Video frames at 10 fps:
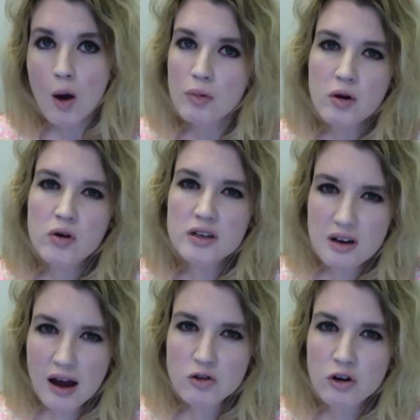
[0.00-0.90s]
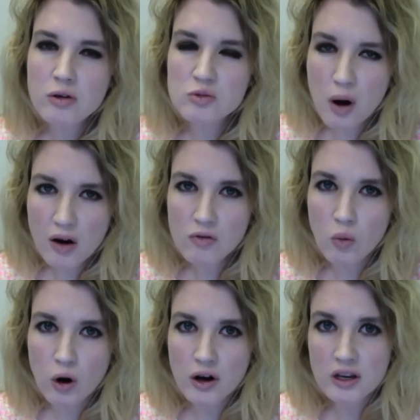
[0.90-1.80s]
But then when he's not doing his Marvel
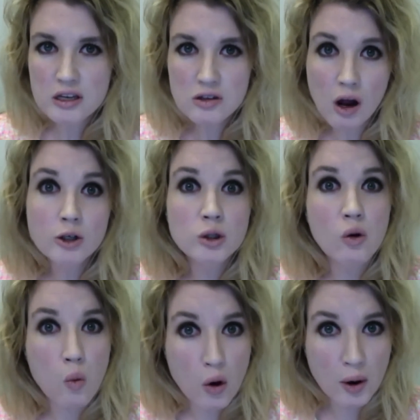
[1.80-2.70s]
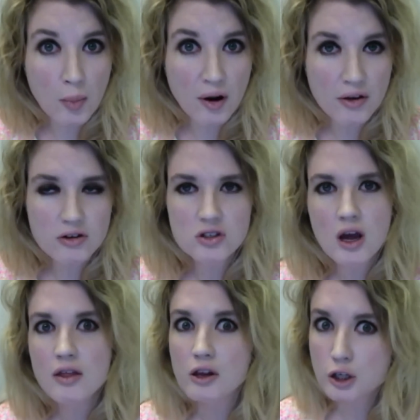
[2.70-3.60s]
work, he's largely at Warner Brothers.
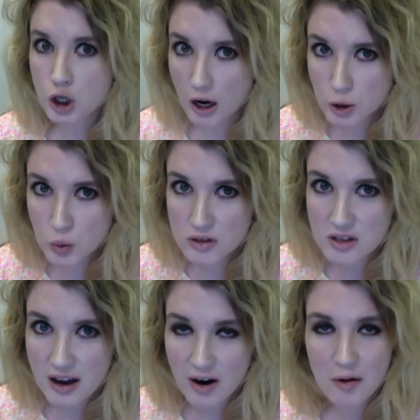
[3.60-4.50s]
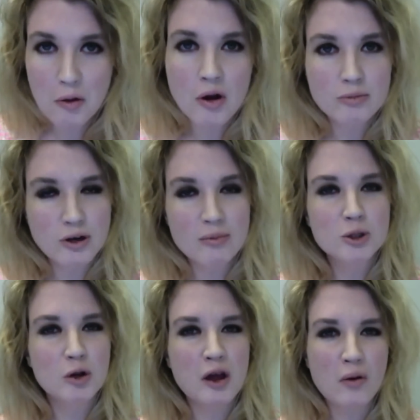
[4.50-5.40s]
The Judge was there, although I'm
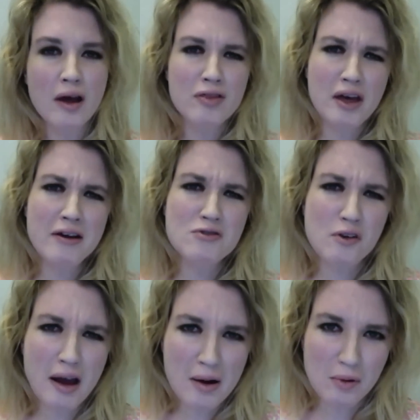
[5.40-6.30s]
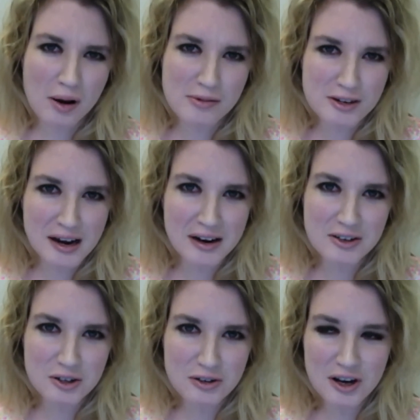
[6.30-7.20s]
sure they were like, thanks for that, Robert Downey
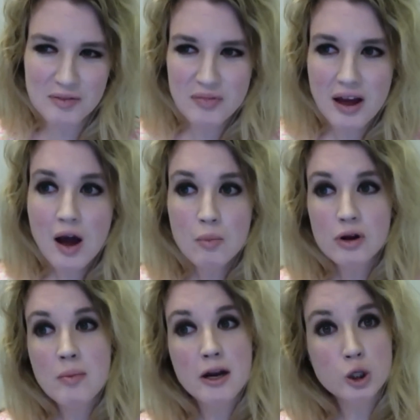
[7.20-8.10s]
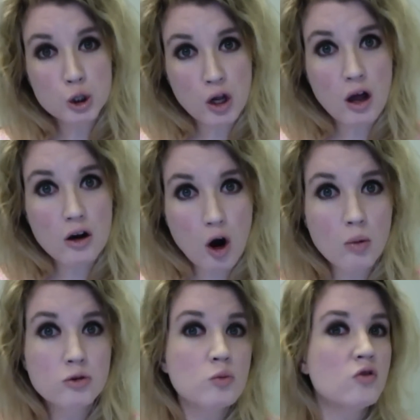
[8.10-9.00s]
Jr. But he made his Sherlock
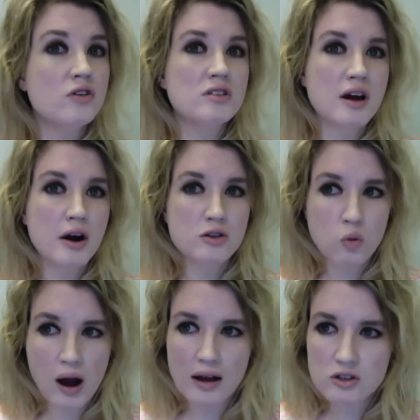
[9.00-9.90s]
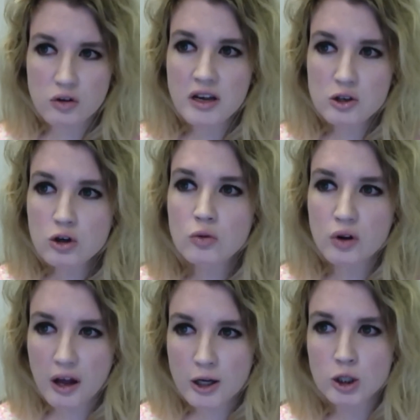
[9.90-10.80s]
Holmes movies there as well. So he has a good
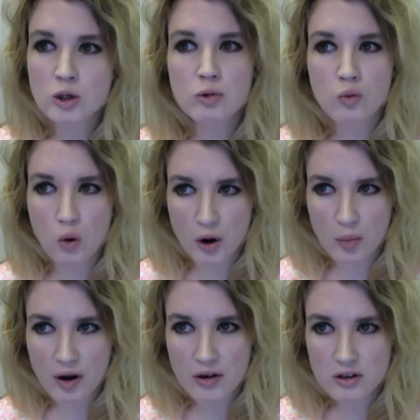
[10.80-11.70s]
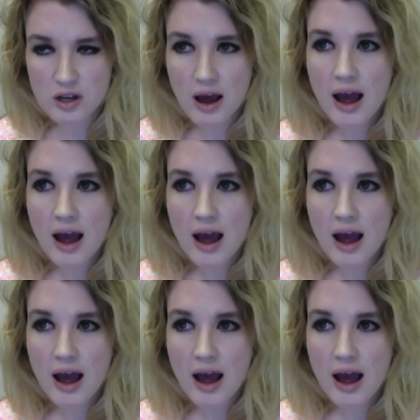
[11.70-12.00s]
relationship with Warner Brothers.